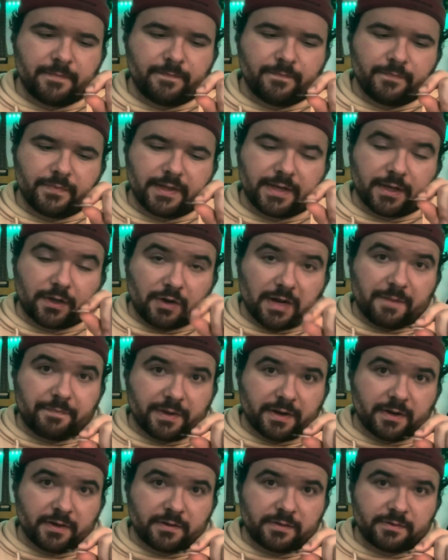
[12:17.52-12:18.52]
and
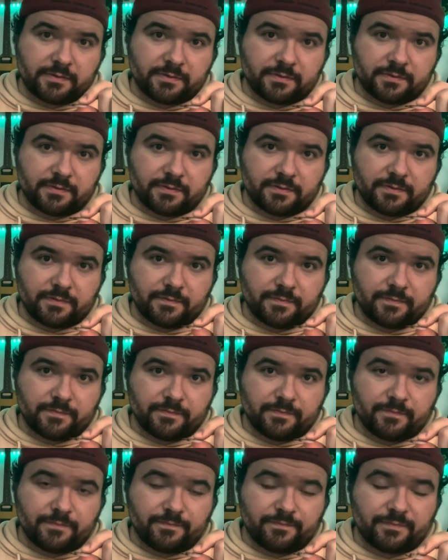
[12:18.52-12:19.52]
grippier,
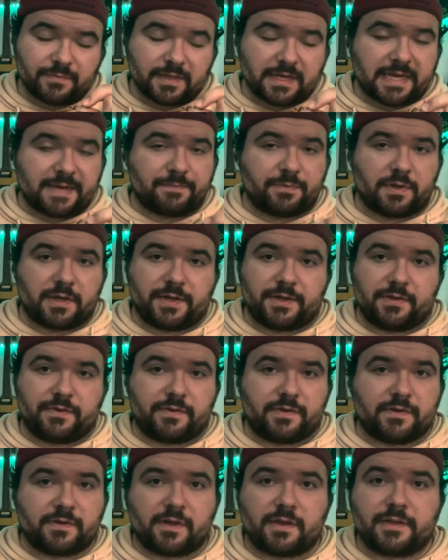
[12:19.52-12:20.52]
I'd probably use these
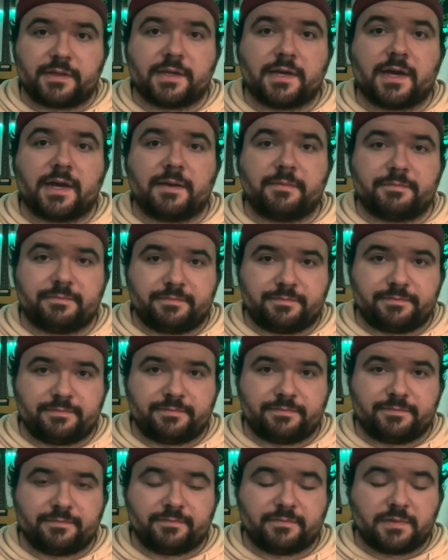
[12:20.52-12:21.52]
all the time.
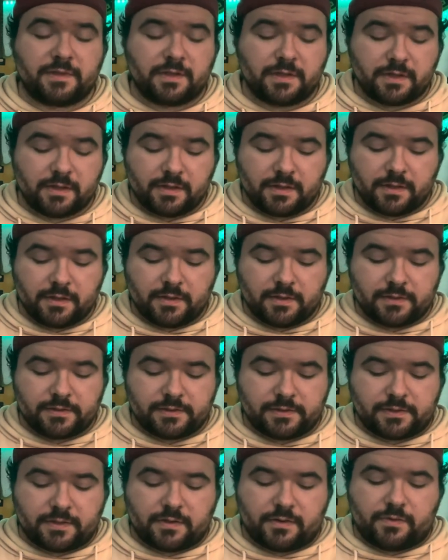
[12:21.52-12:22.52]

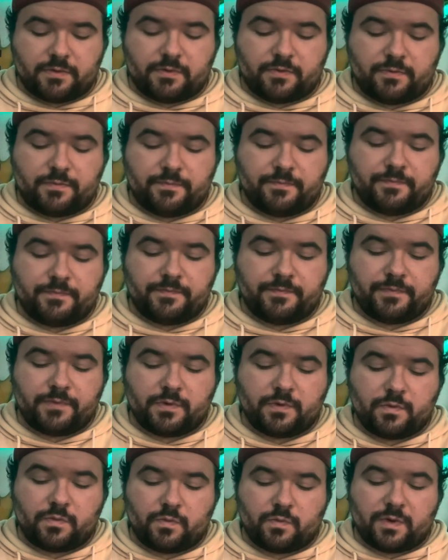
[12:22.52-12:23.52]
So...
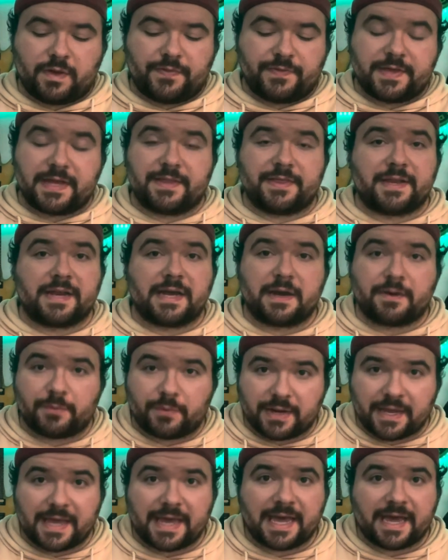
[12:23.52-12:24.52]
One thing that I would
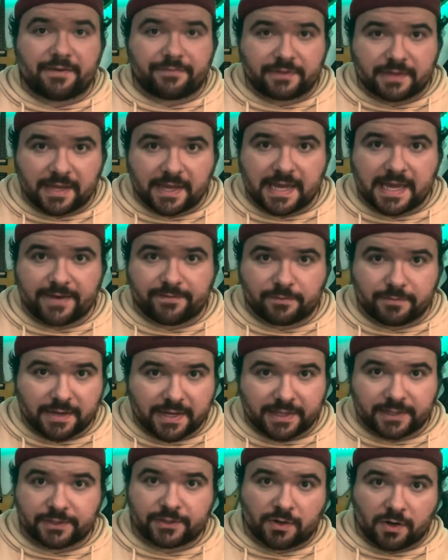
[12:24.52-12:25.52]
have to have in my
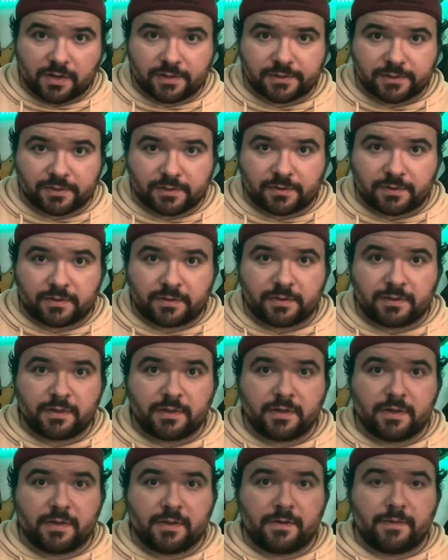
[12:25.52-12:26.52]
guitar arsenal
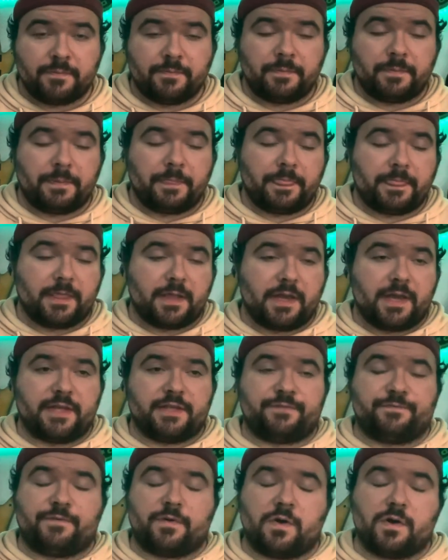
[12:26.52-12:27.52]
as
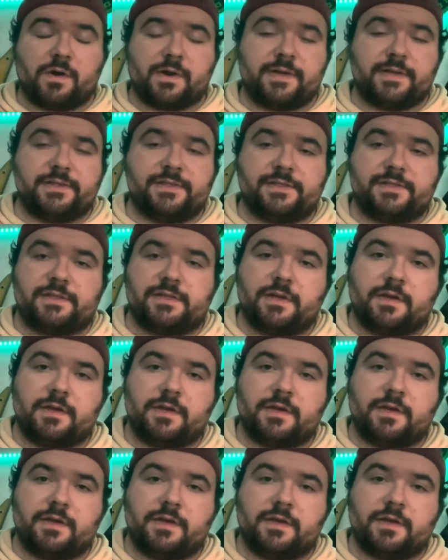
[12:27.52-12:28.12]
far as